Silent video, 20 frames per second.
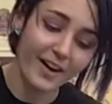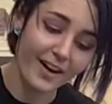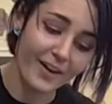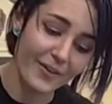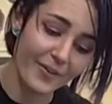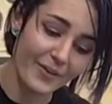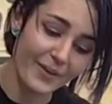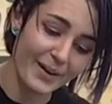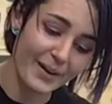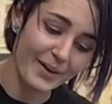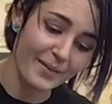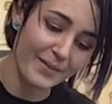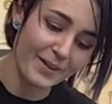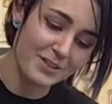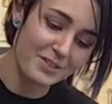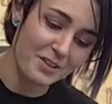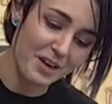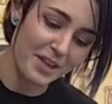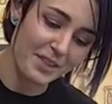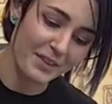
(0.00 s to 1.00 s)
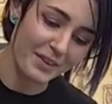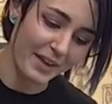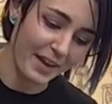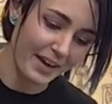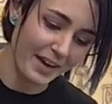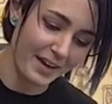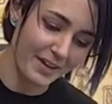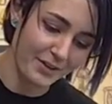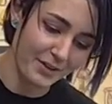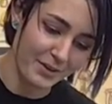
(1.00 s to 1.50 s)
when we try and look at
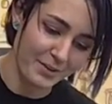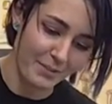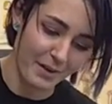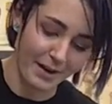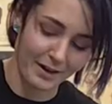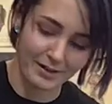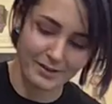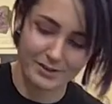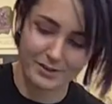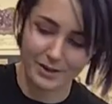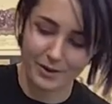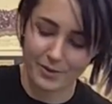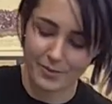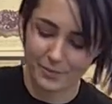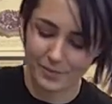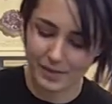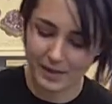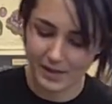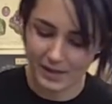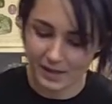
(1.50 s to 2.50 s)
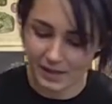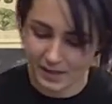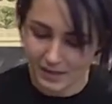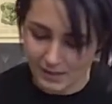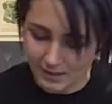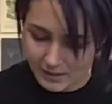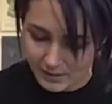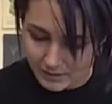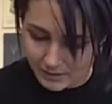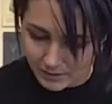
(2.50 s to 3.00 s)
it under a microscope.
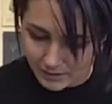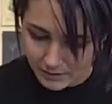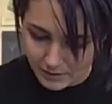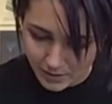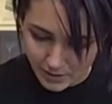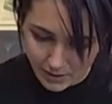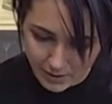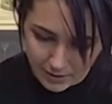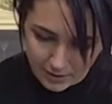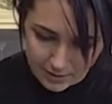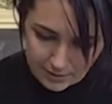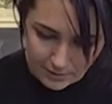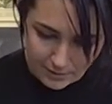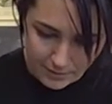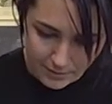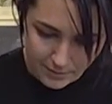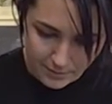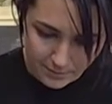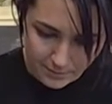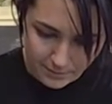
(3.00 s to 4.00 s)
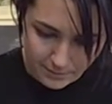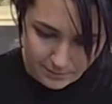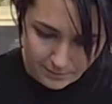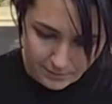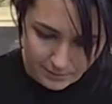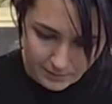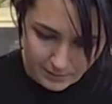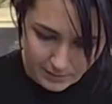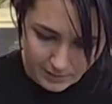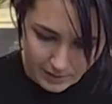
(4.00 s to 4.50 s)
So
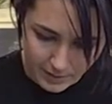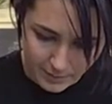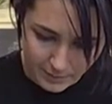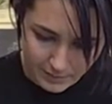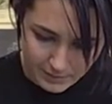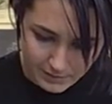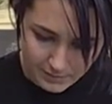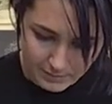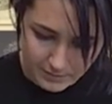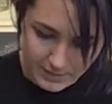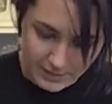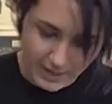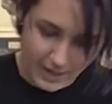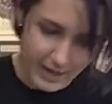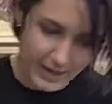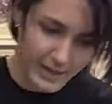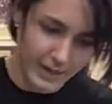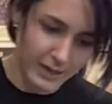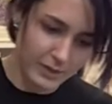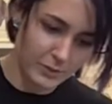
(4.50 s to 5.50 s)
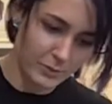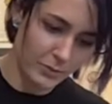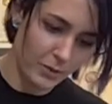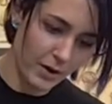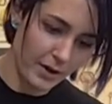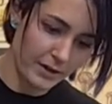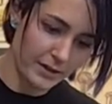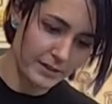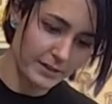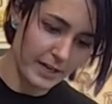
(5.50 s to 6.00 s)
I put some deionized
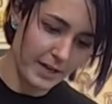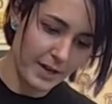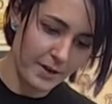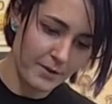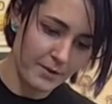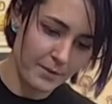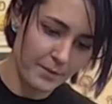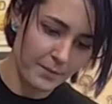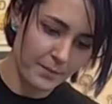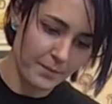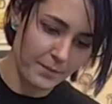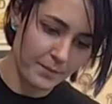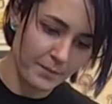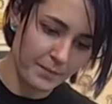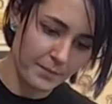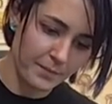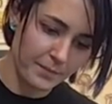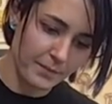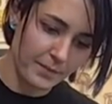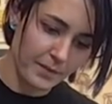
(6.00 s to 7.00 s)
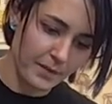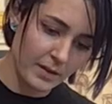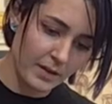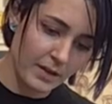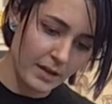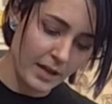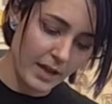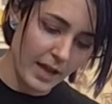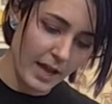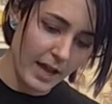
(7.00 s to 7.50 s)
water down,
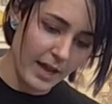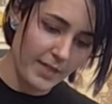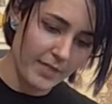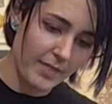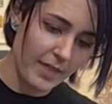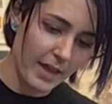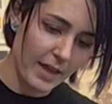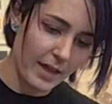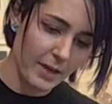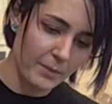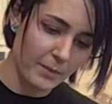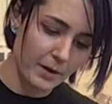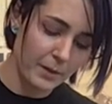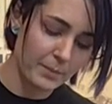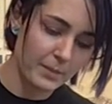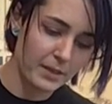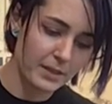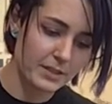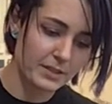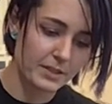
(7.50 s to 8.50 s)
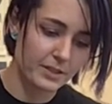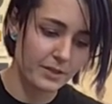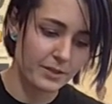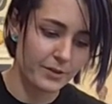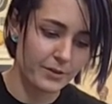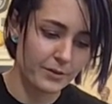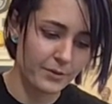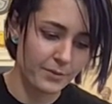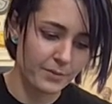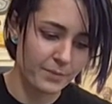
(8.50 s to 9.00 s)
and then what I'm going to
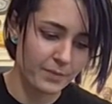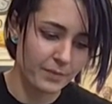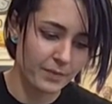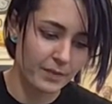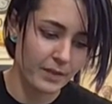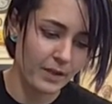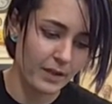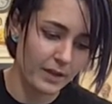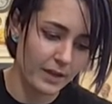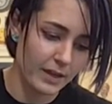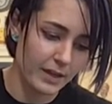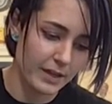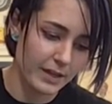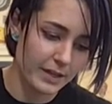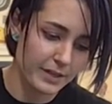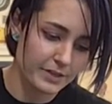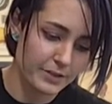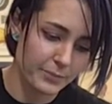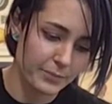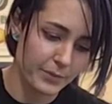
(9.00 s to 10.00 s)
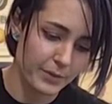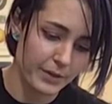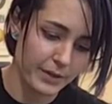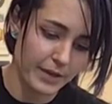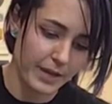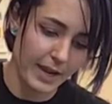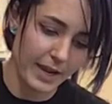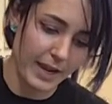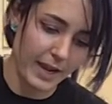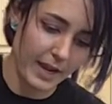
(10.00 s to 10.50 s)
do is put
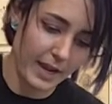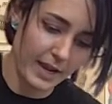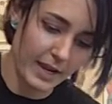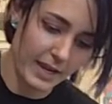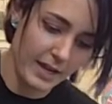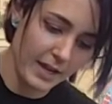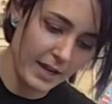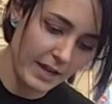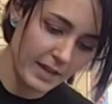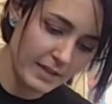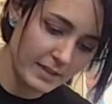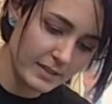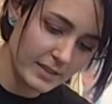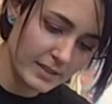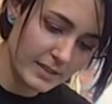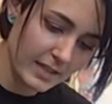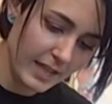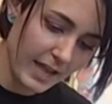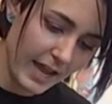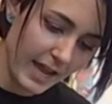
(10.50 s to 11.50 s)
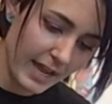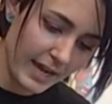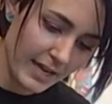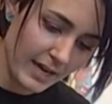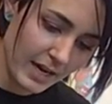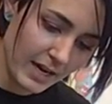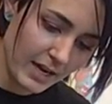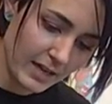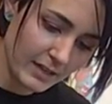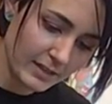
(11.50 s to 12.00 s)
a slide
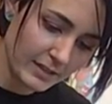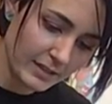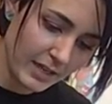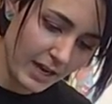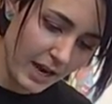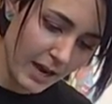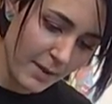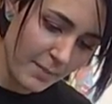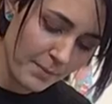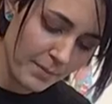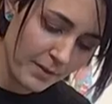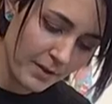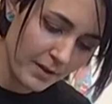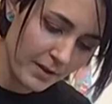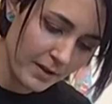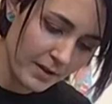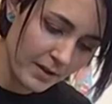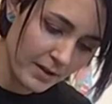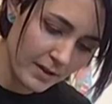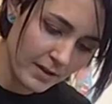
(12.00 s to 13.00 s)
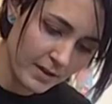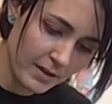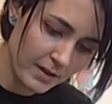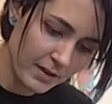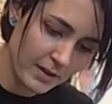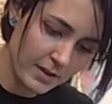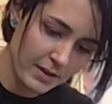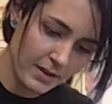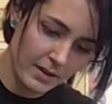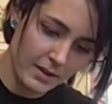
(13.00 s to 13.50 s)
on top.
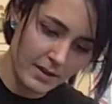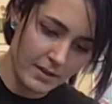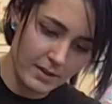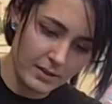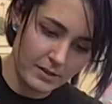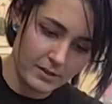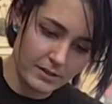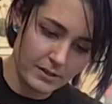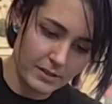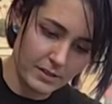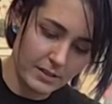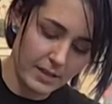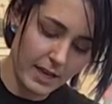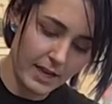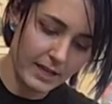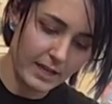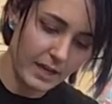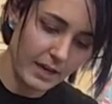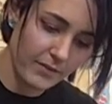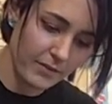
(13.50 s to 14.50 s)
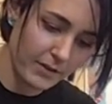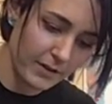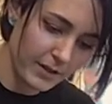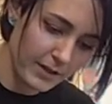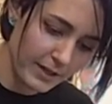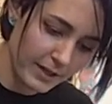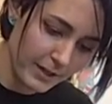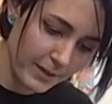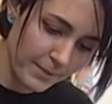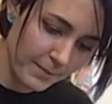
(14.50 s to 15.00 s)
It's a slide cover
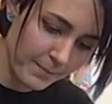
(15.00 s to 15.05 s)
here.